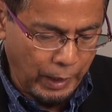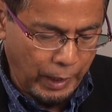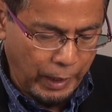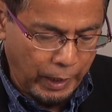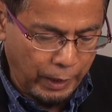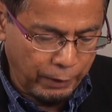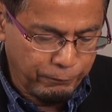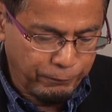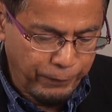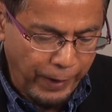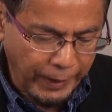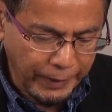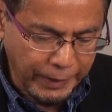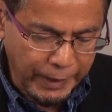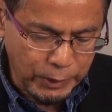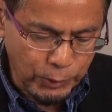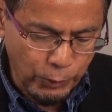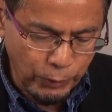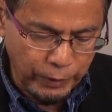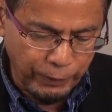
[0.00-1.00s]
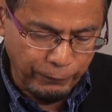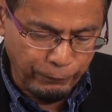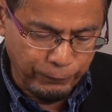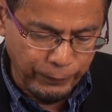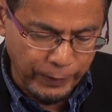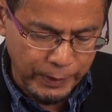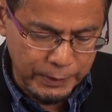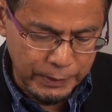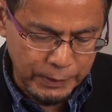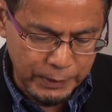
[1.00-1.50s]
In fact, there's no
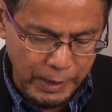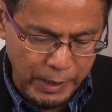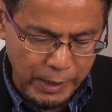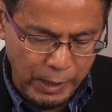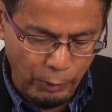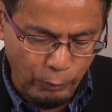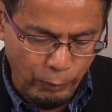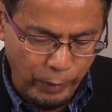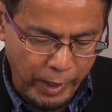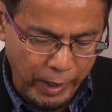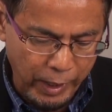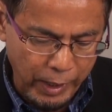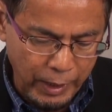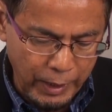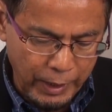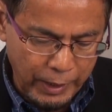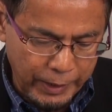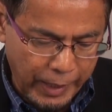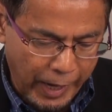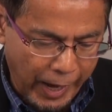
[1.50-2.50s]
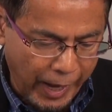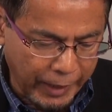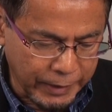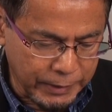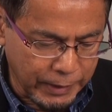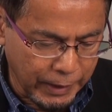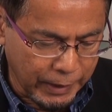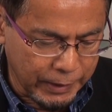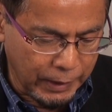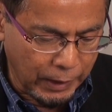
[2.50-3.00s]
difference in the way that
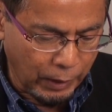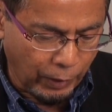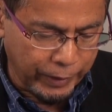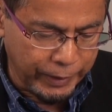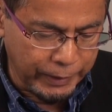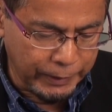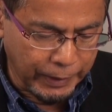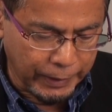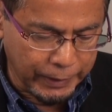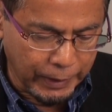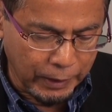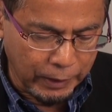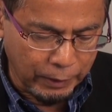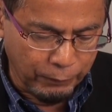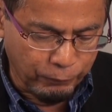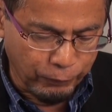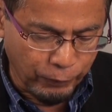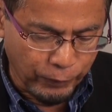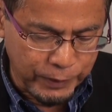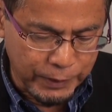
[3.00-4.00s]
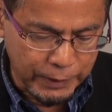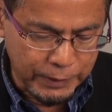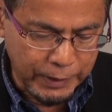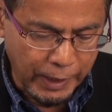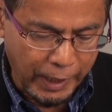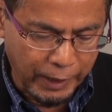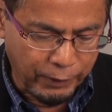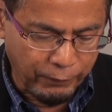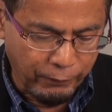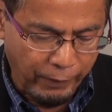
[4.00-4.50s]
external or internal influences
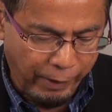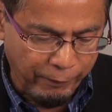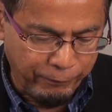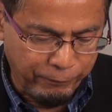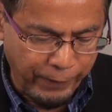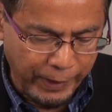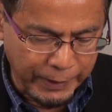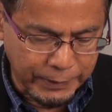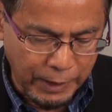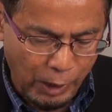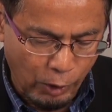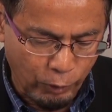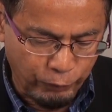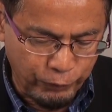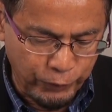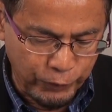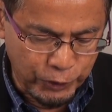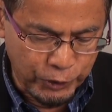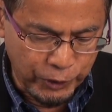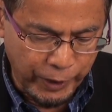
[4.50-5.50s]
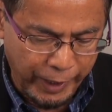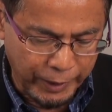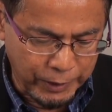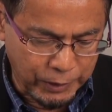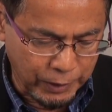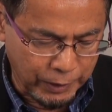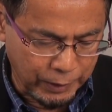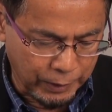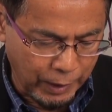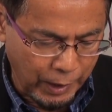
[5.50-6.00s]
affects our future
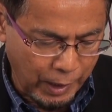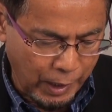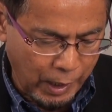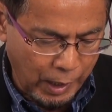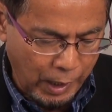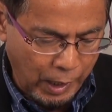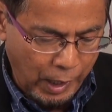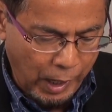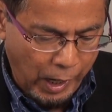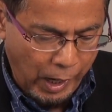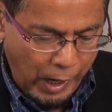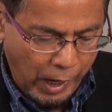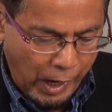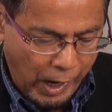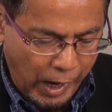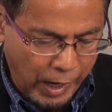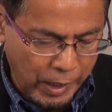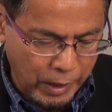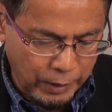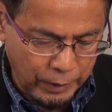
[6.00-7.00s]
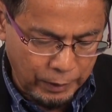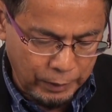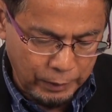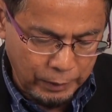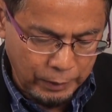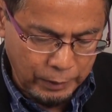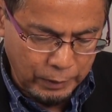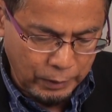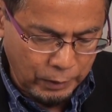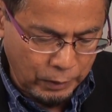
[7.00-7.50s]
action. And
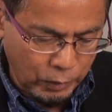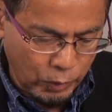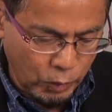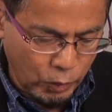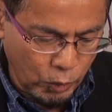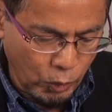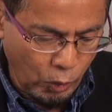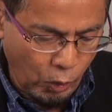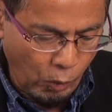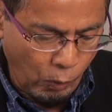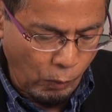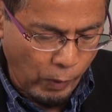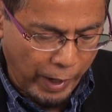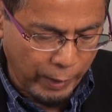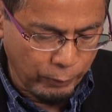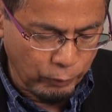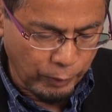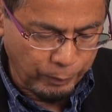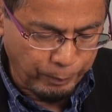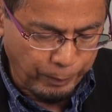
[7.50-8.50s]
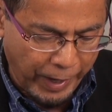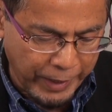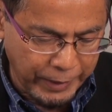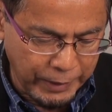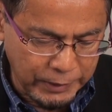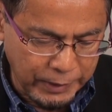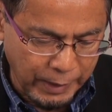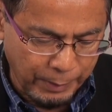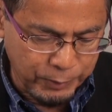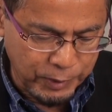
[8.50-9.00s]
no one would
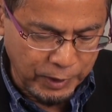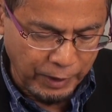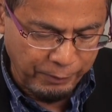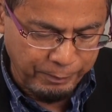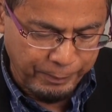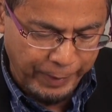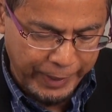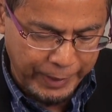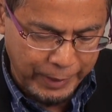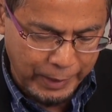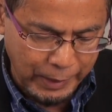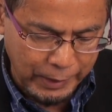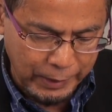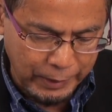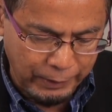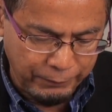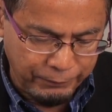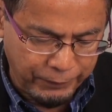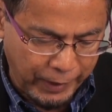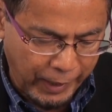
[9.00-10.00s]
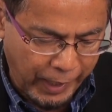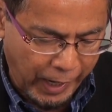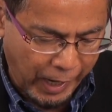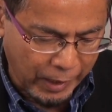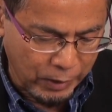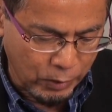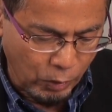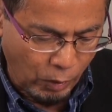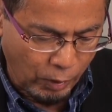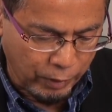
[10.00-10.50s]
punish themselves by guilt if they
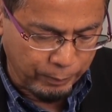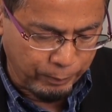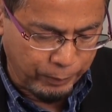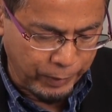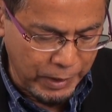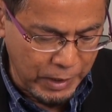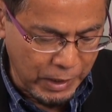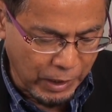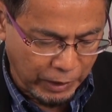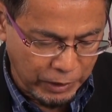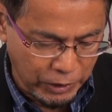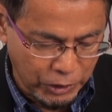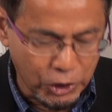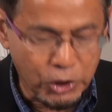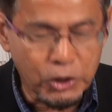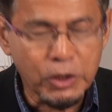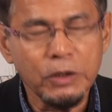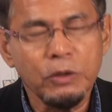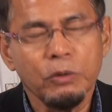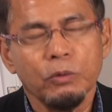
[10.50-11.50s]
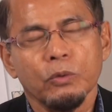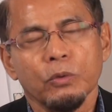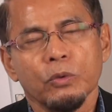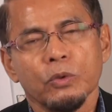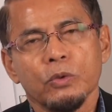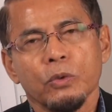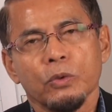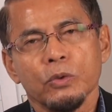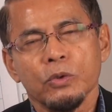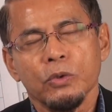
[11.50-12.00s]
had not been conditioned to do
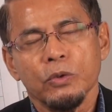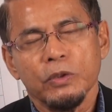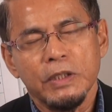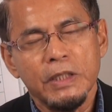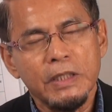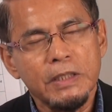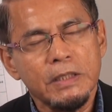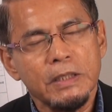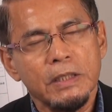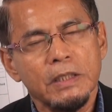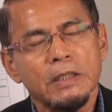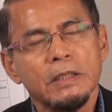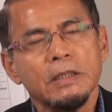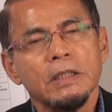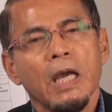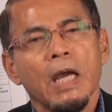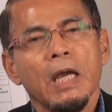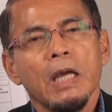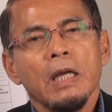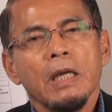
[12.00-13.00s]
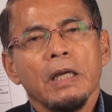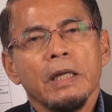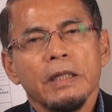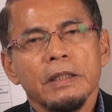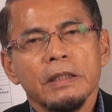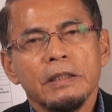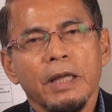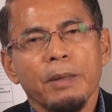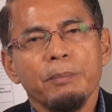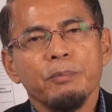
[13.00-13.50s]
so. So this is,
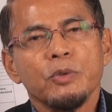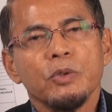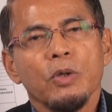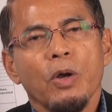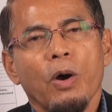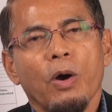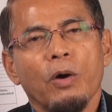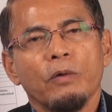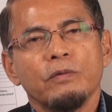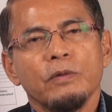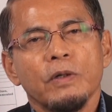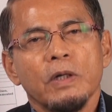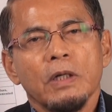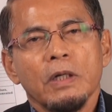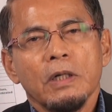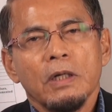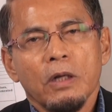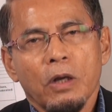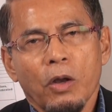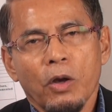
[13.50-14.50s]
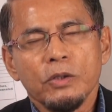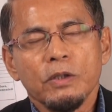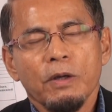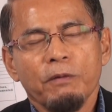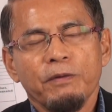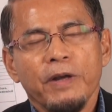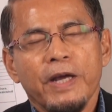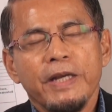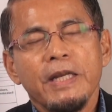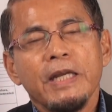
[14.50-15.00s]
in terms of laws
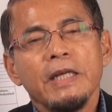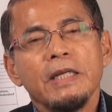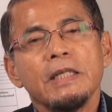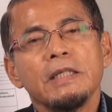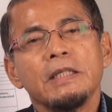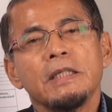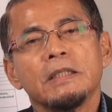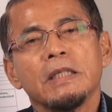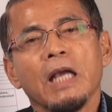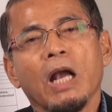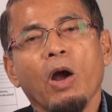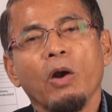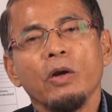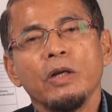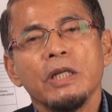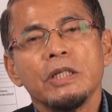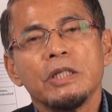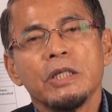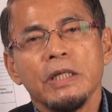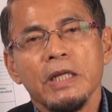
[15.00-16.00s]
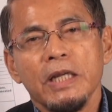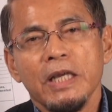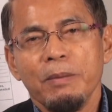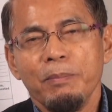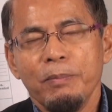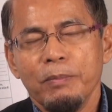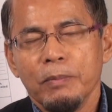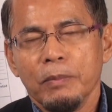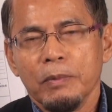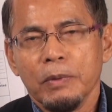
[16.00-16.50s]
of learning, this is a
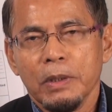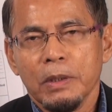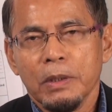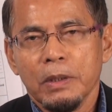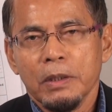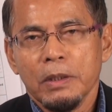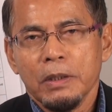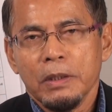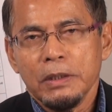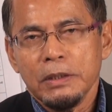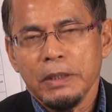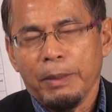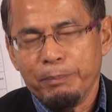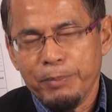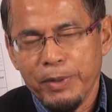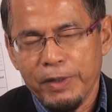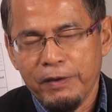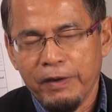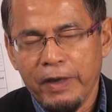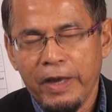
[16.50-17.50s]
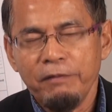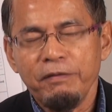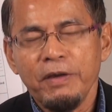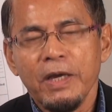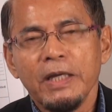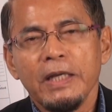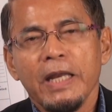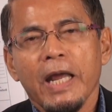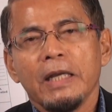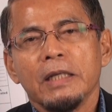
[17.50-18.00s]
conditioning
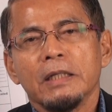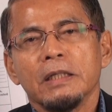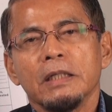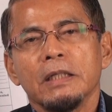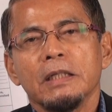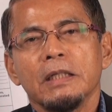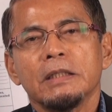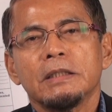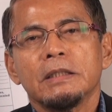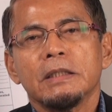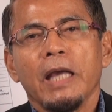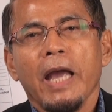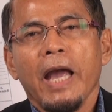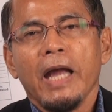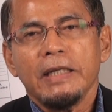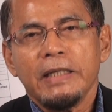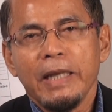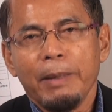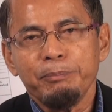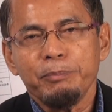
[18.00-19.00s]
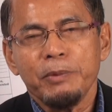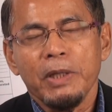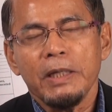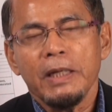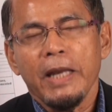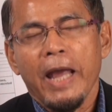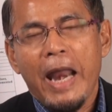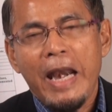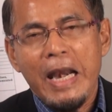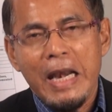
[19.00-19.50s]
behavior that it is
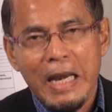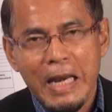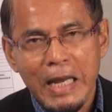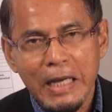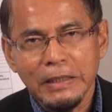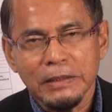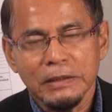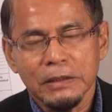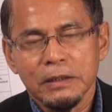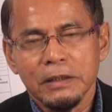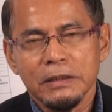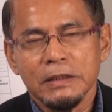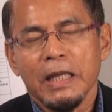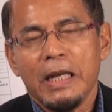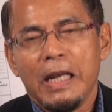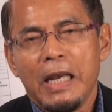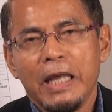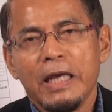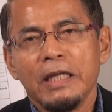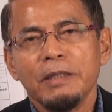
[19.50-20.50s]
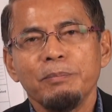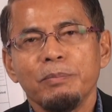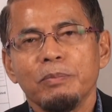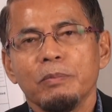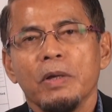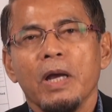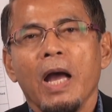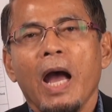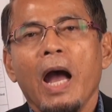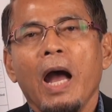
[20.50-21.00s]
adapted and learned. It's a learned
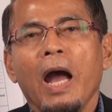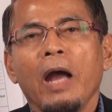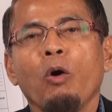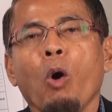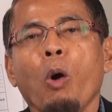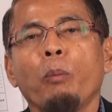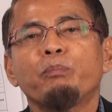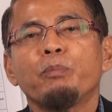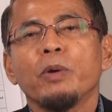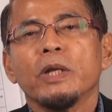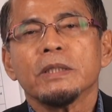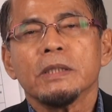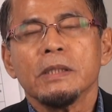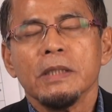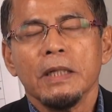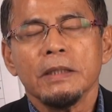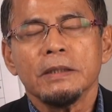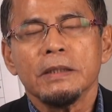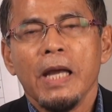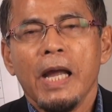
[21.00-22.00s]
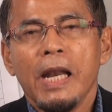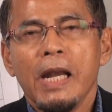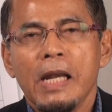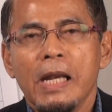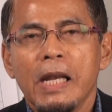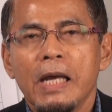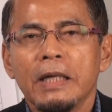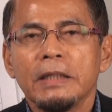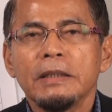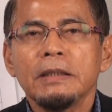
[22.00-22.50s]
hopelessness,
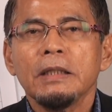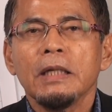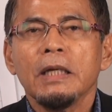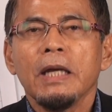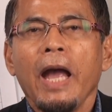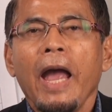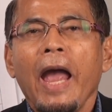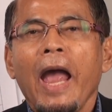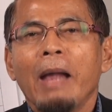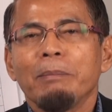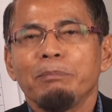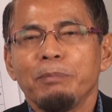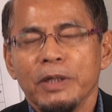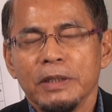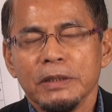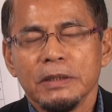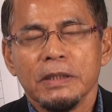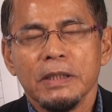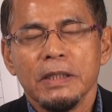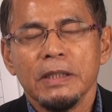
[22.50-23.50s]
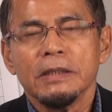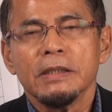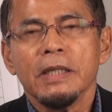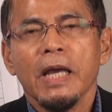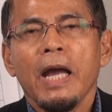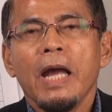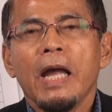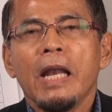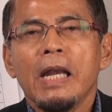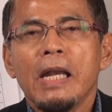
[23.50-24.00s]
learned helplessness,
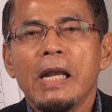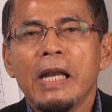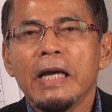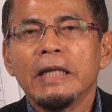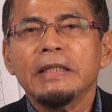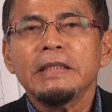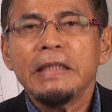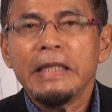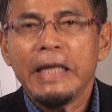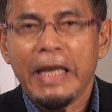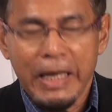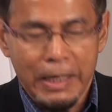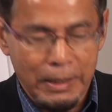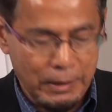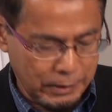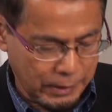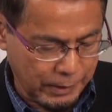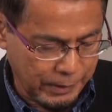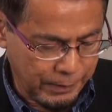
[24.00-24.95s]
learn guilt.